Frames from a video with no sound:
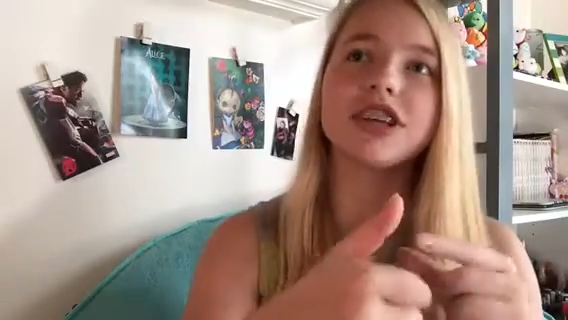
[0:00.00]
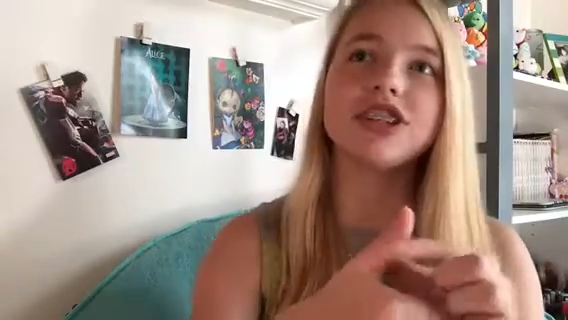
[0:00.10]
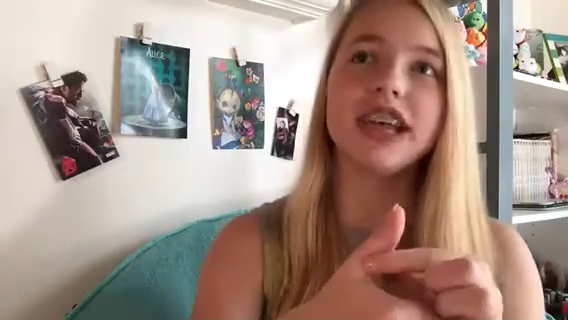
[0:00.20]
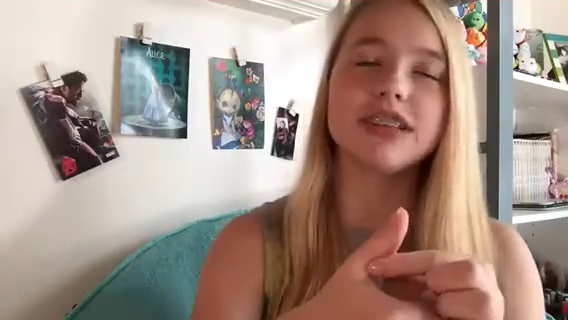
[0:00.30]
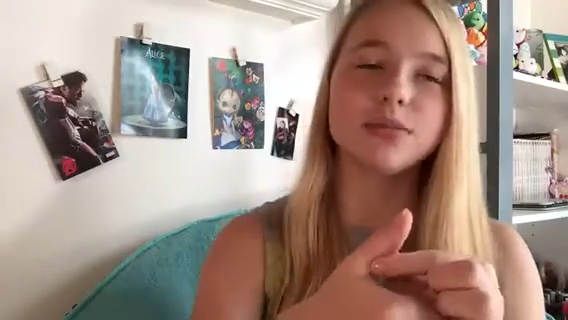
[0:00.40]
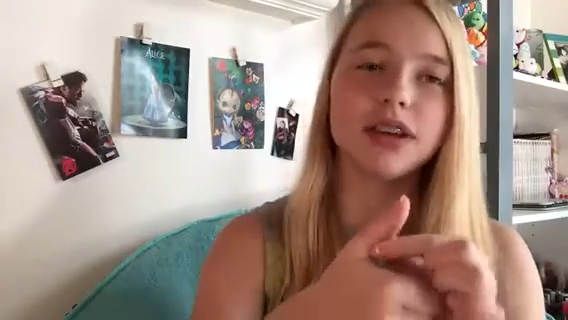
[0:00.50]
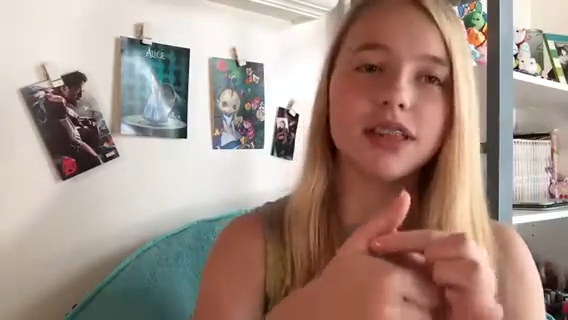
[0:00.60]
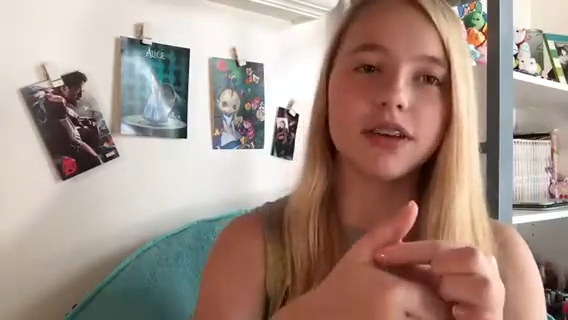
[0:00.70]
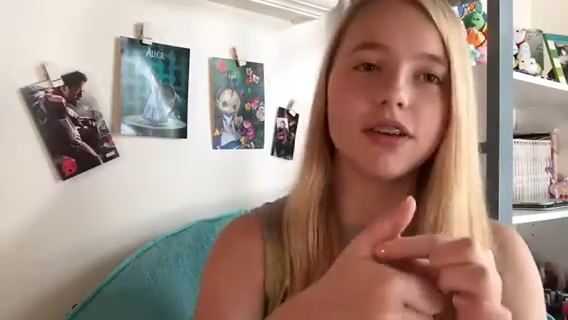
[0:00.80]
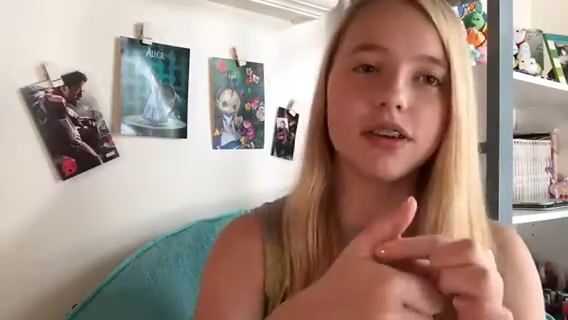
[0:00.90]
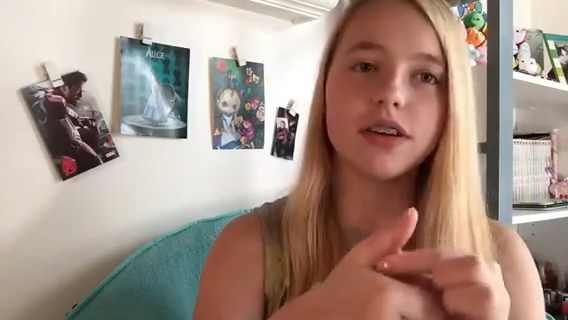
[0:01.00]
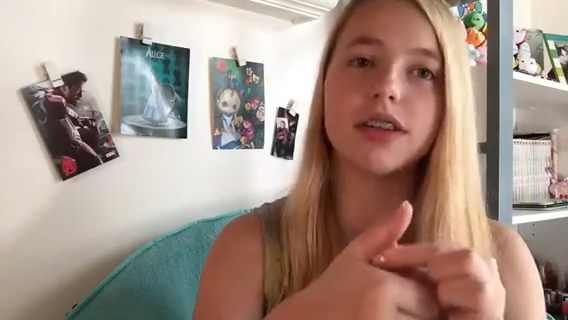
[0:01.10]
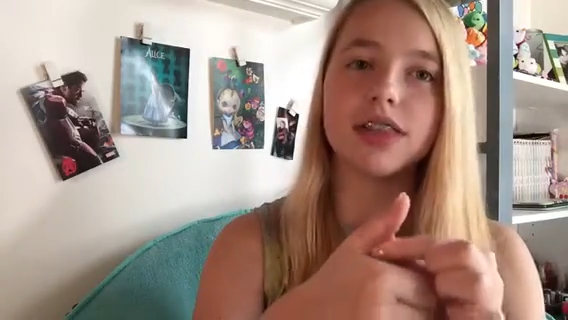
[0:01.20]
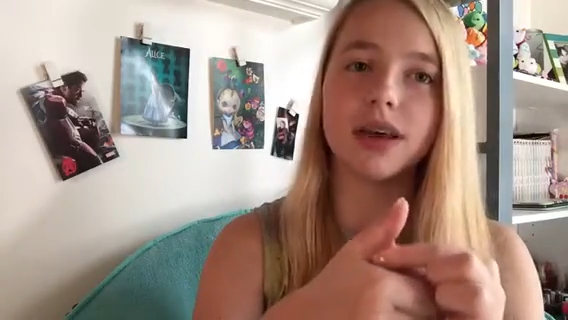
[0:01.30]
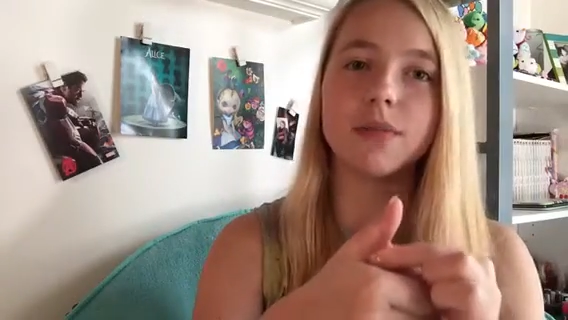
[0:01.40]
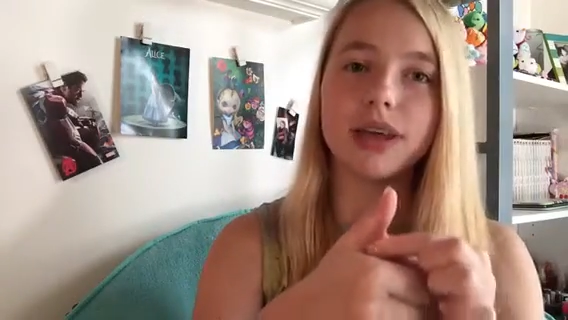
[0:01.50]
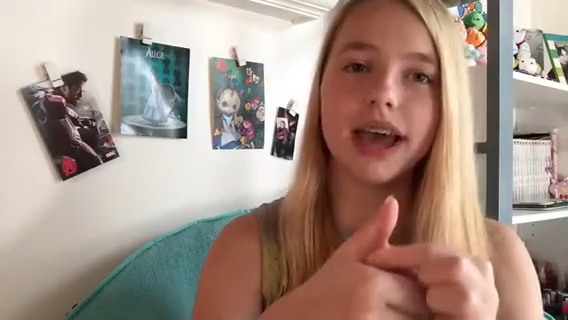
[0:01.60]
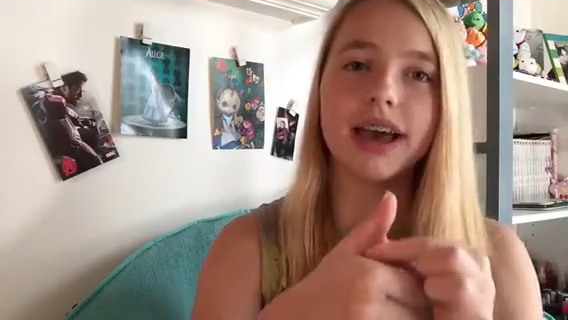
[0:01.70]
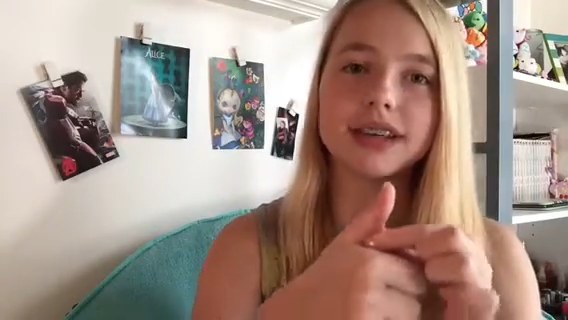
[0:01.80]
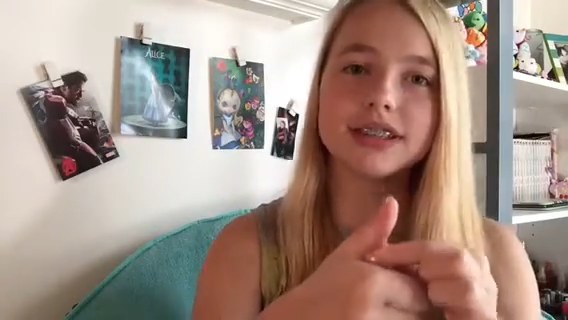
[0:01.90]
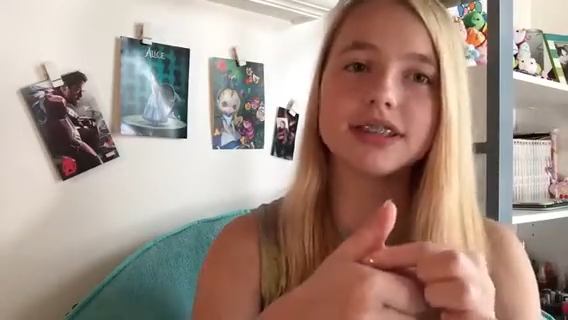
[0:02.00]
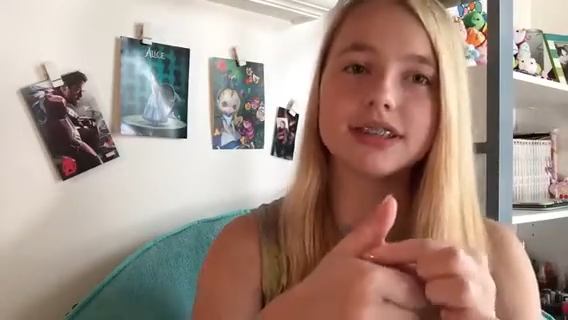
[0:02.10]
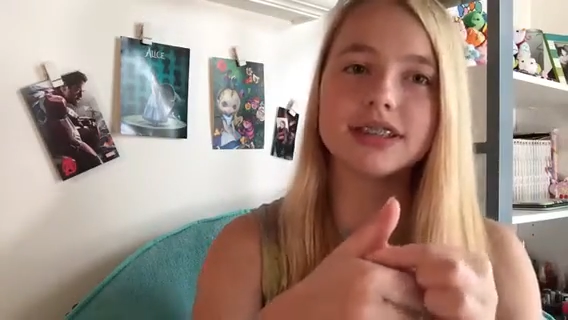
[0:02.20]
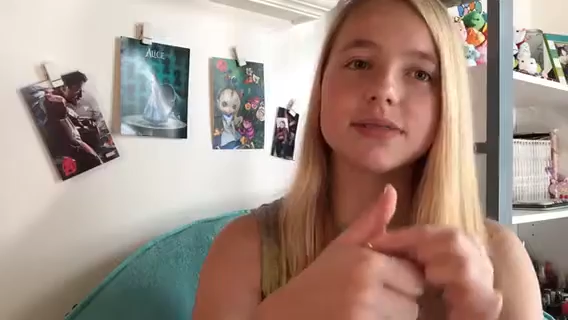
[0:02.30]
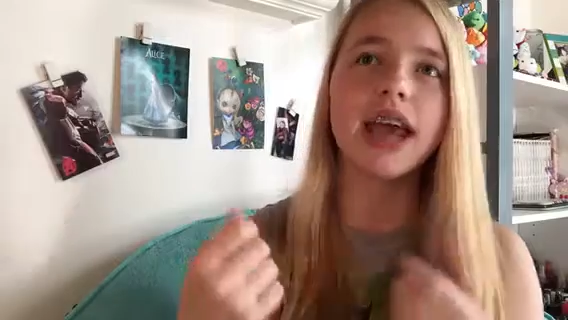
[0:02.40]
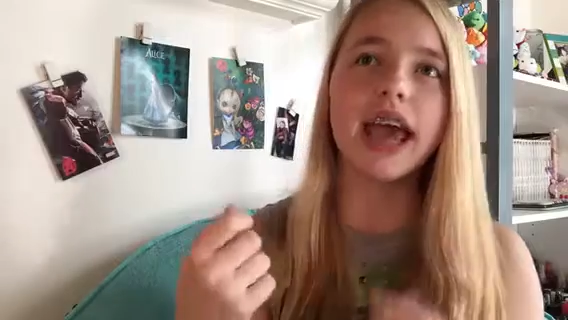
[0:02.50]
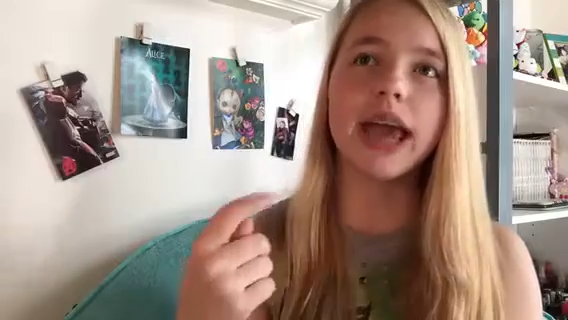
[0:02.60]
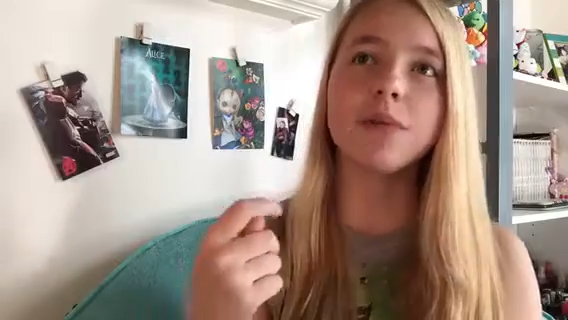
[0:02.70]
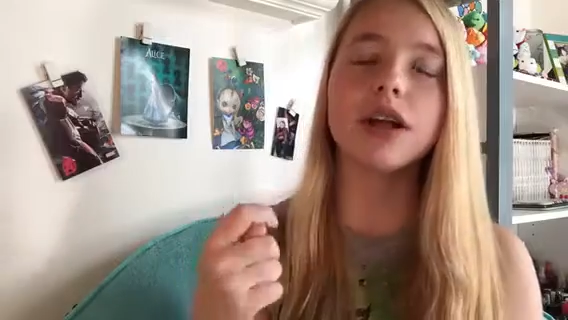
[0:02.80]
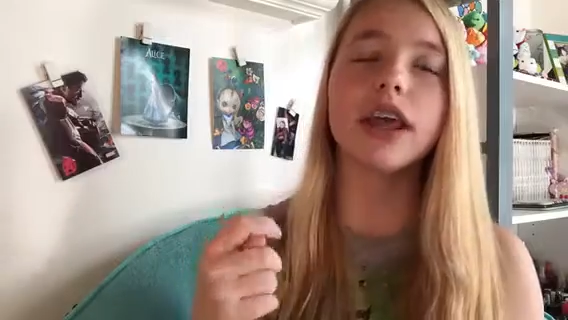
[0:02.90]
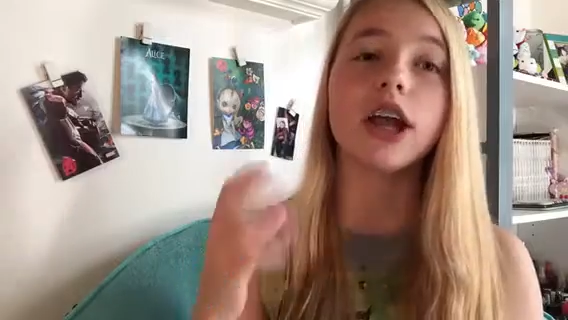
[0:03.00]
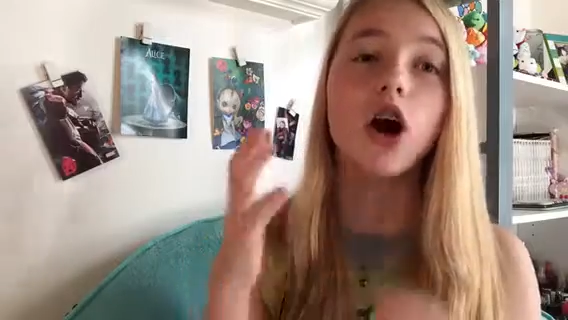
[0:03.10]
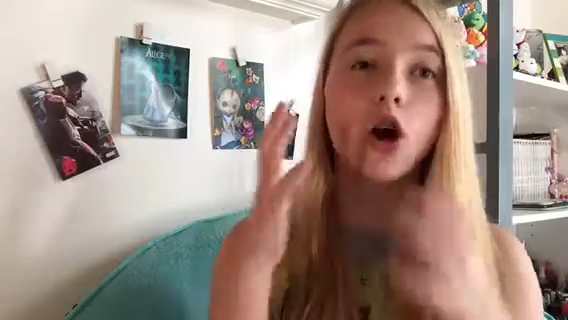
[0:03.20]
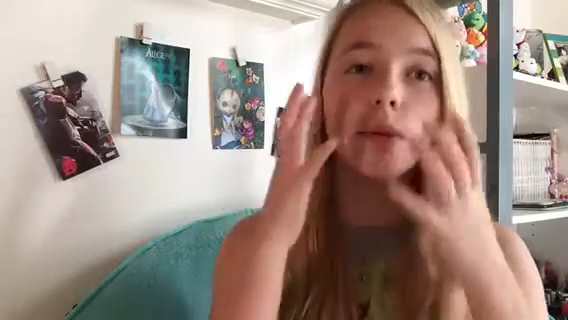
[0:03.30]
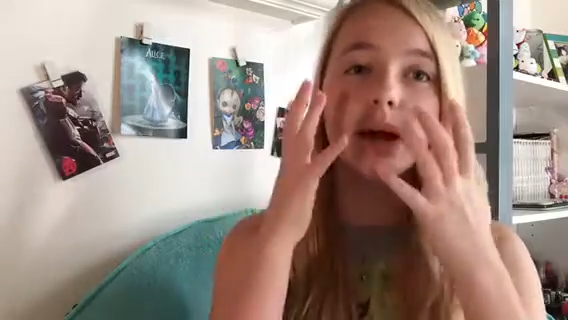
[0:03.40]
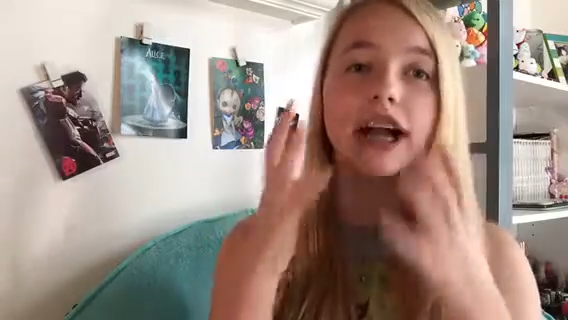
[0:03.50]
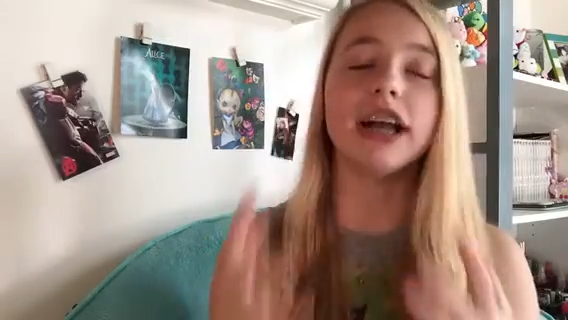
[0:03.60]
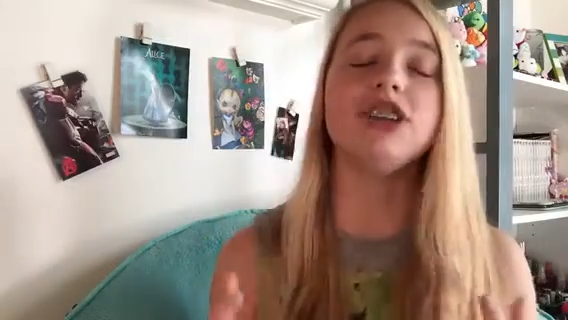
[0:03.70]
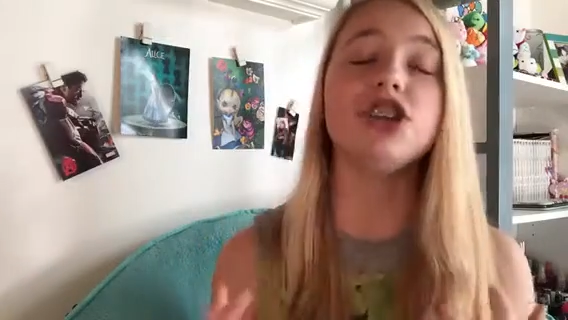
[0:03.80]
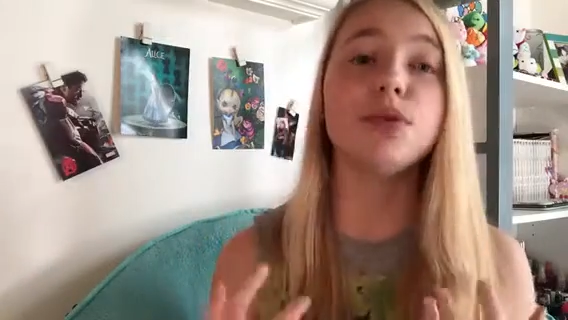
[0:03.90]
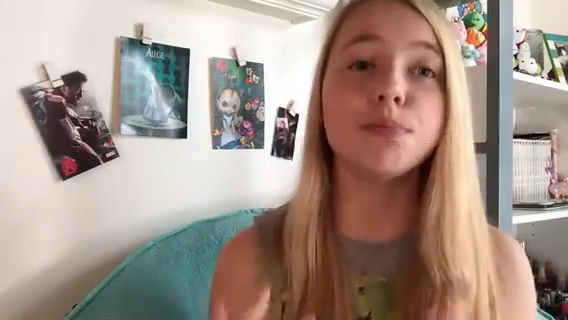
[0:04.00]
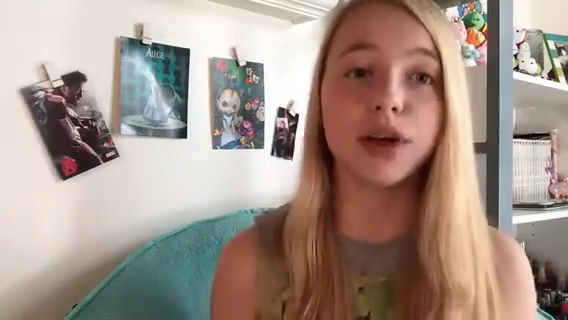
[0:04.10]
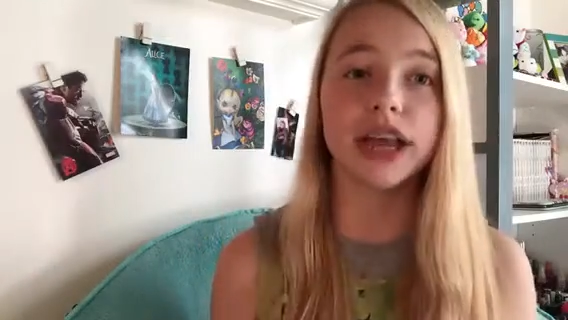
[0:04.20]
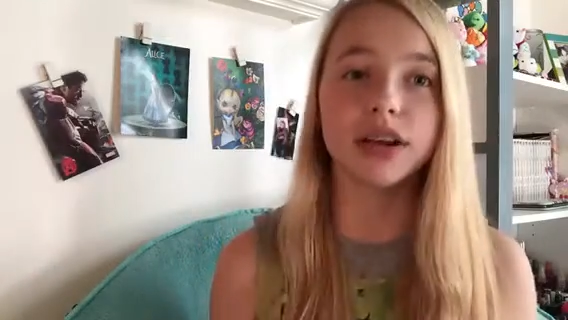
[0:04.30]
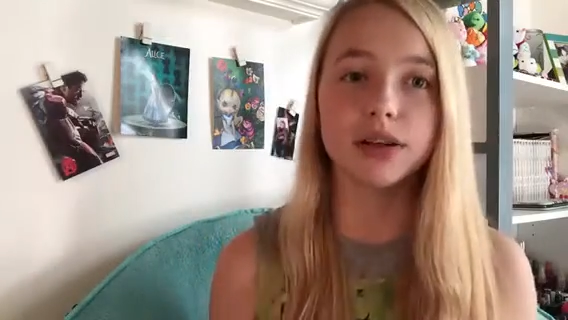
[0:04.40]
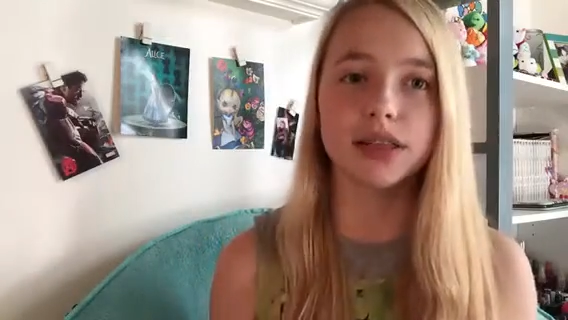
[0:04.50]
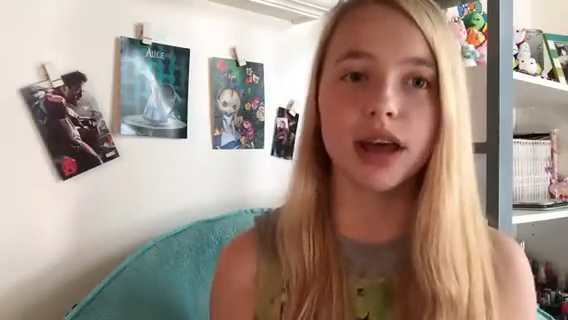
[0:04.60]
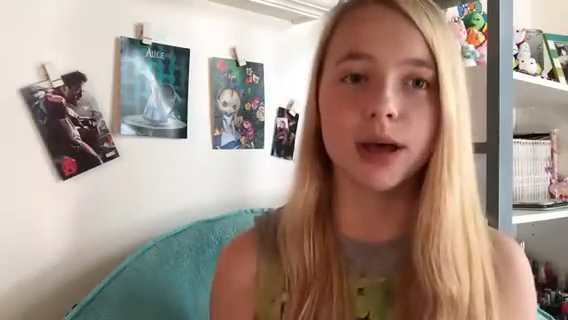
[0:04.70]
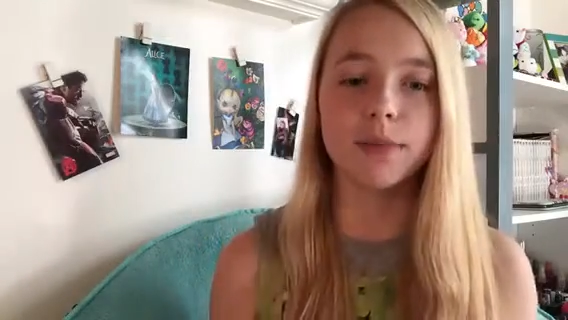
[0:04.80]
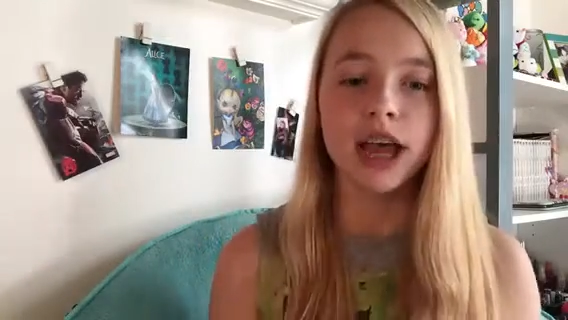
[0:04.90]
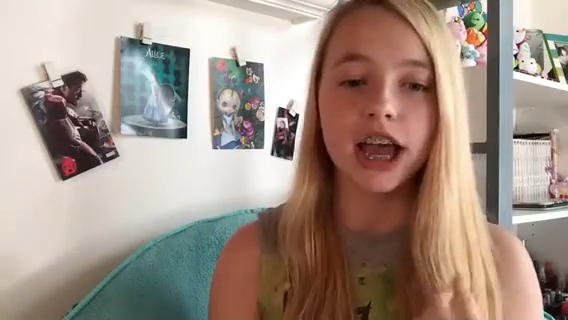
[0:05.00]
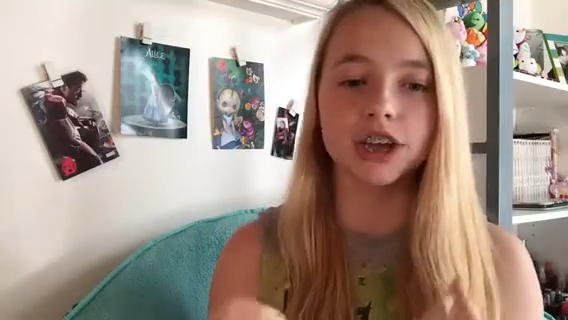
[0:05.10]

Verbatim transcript: She has one of the thumb casts, and we're like, oh my god, did you break your thumb?